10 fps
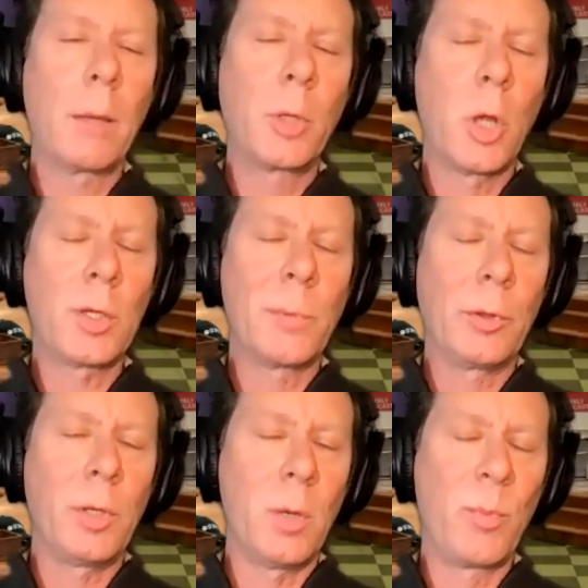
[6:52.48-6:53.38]
curious about
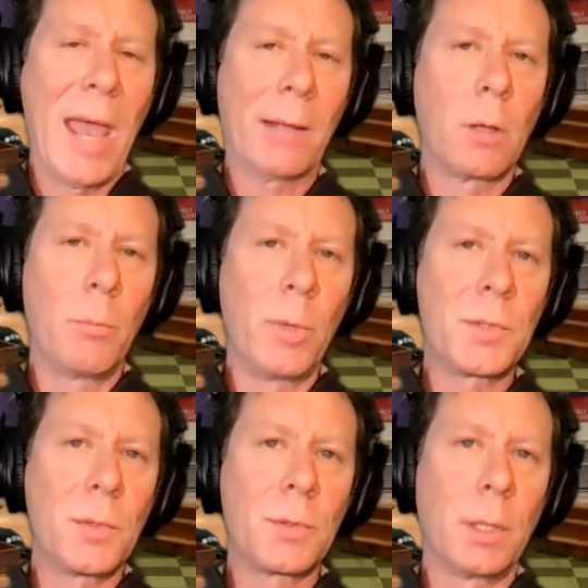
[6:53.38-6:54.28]
the impact on
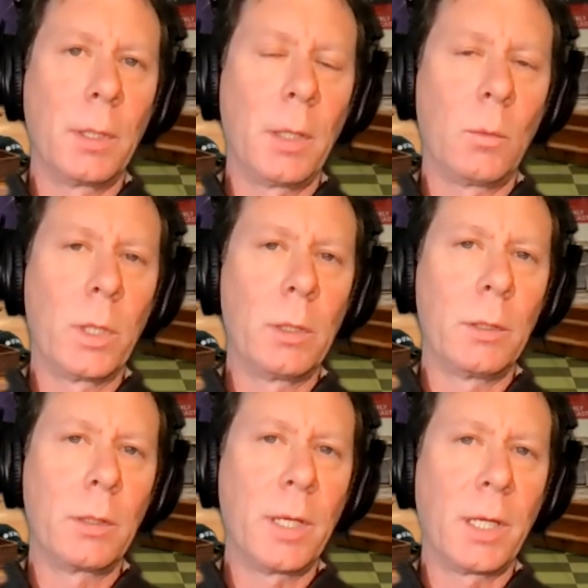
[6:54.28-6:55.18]
business and whether
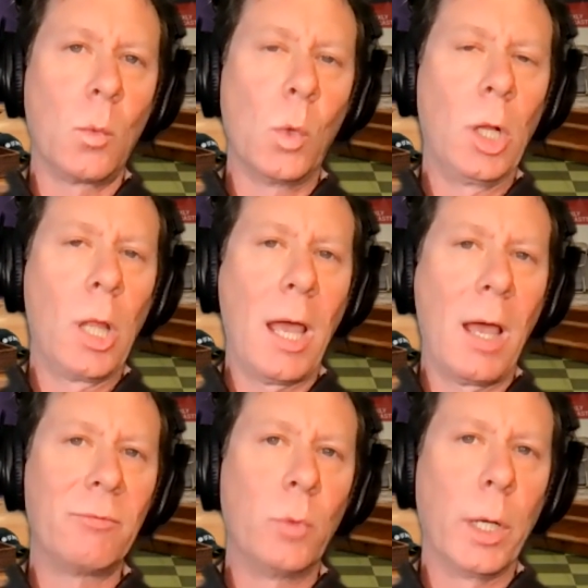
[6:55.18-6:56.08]
you think it will
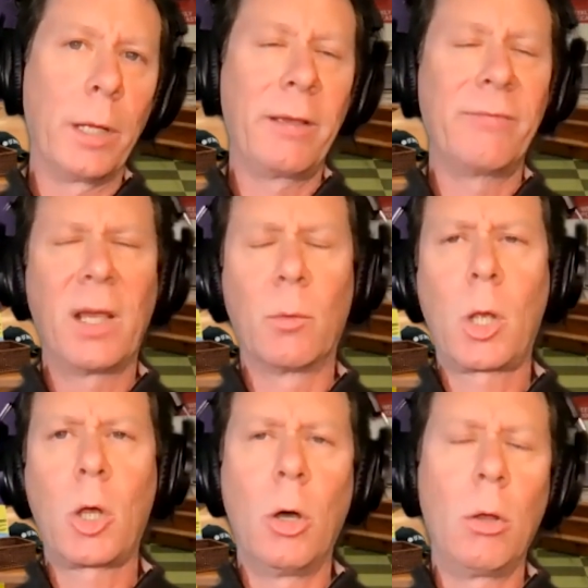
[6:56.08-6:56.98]
have one. If I
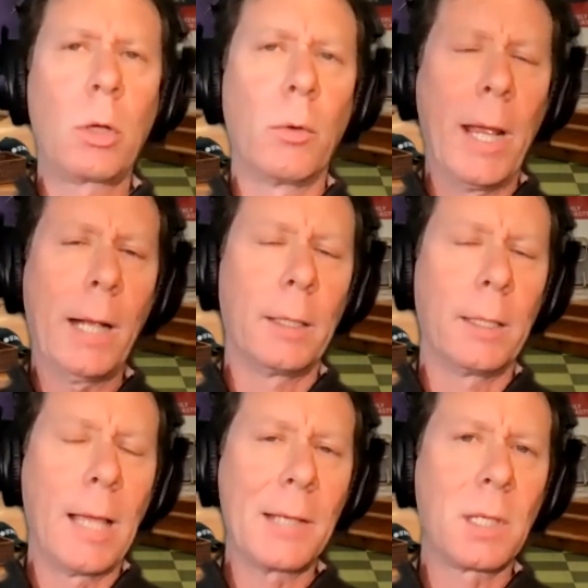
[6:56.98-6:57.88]
recall correctly,
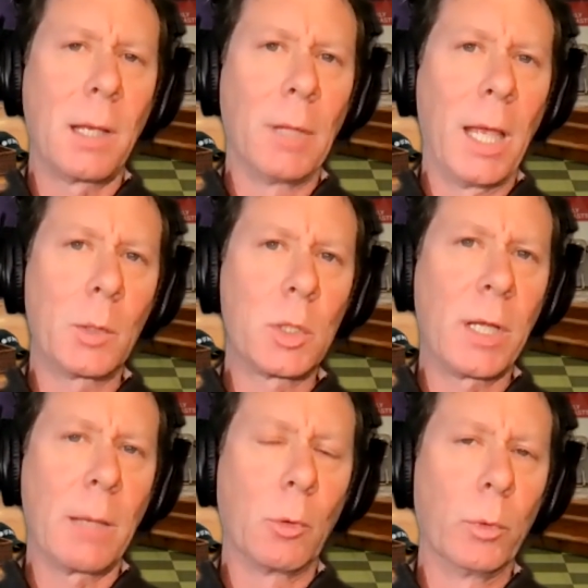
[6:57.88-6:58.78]
last time language
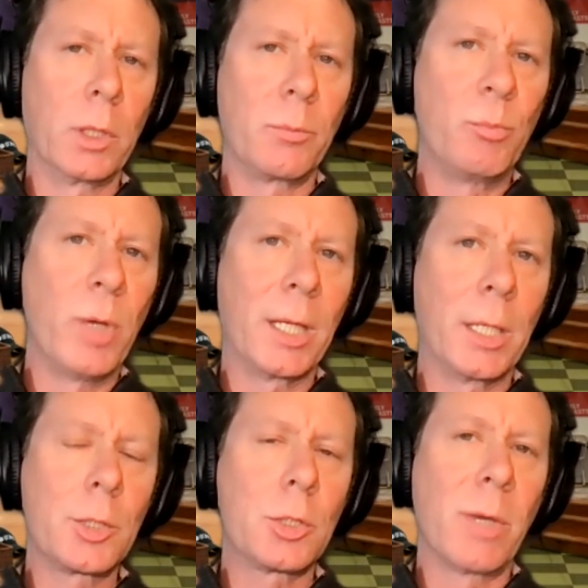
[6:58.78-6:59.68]
became a really big
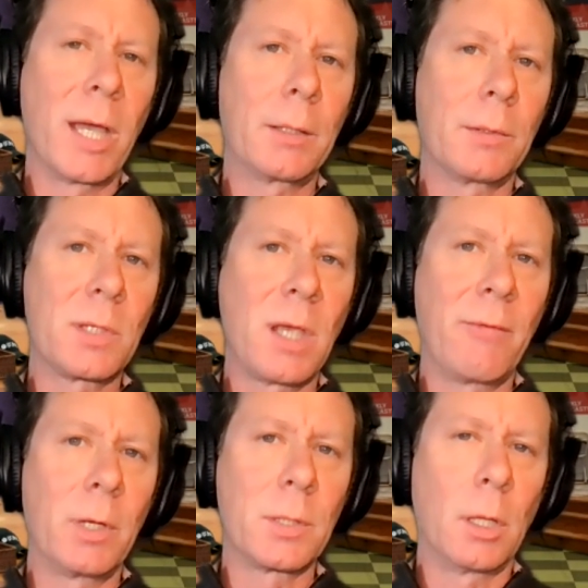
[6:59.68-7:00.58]
issue back in the
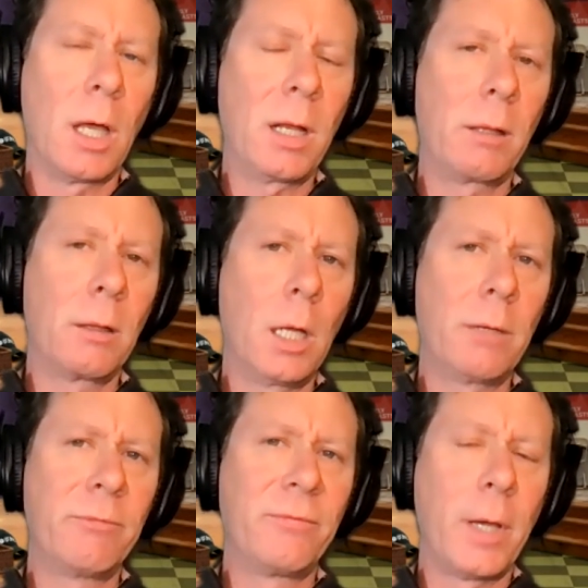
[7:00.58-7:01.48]
70s, a lot
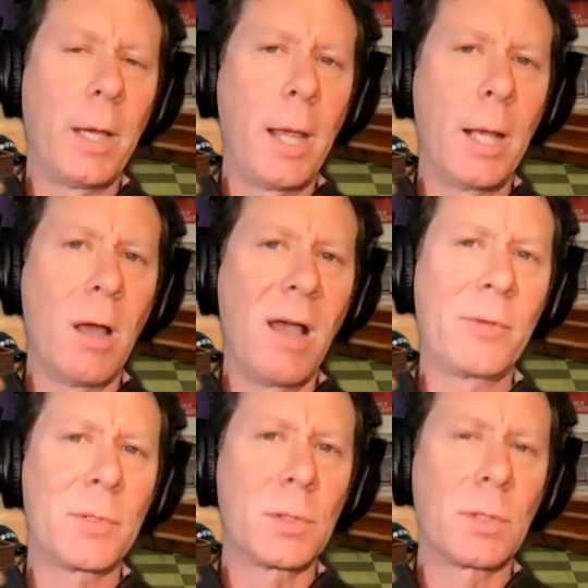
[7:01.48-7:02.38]
of head
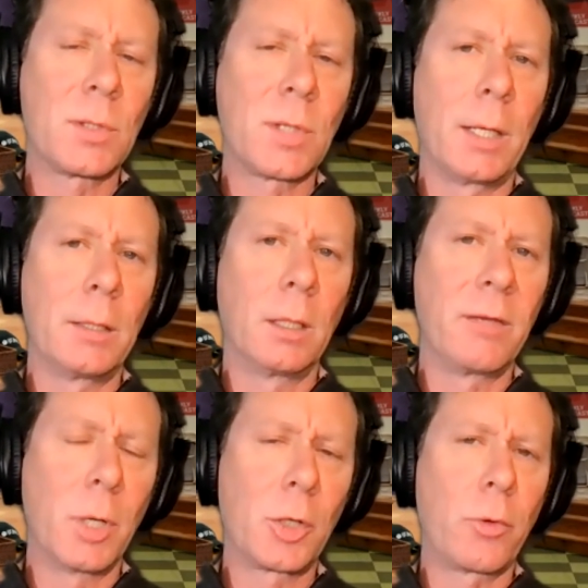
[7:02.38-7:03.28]
offices decided to
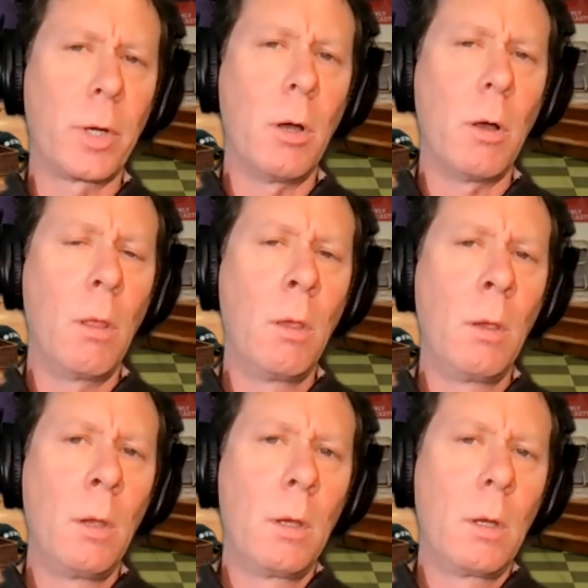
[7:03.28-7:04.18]
leave Montreal.
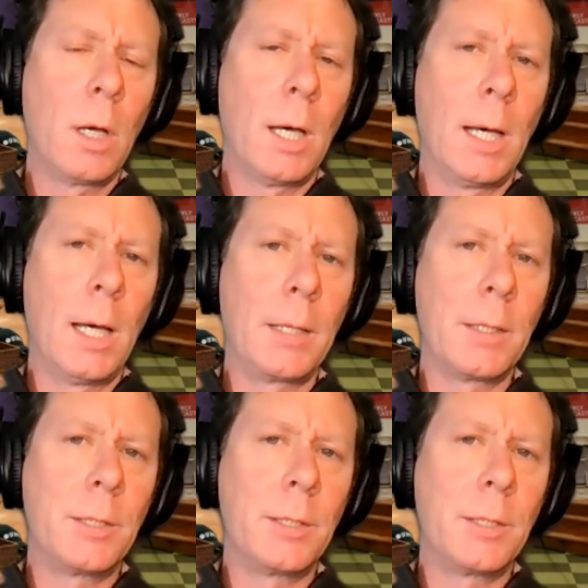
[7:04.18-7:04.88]
Do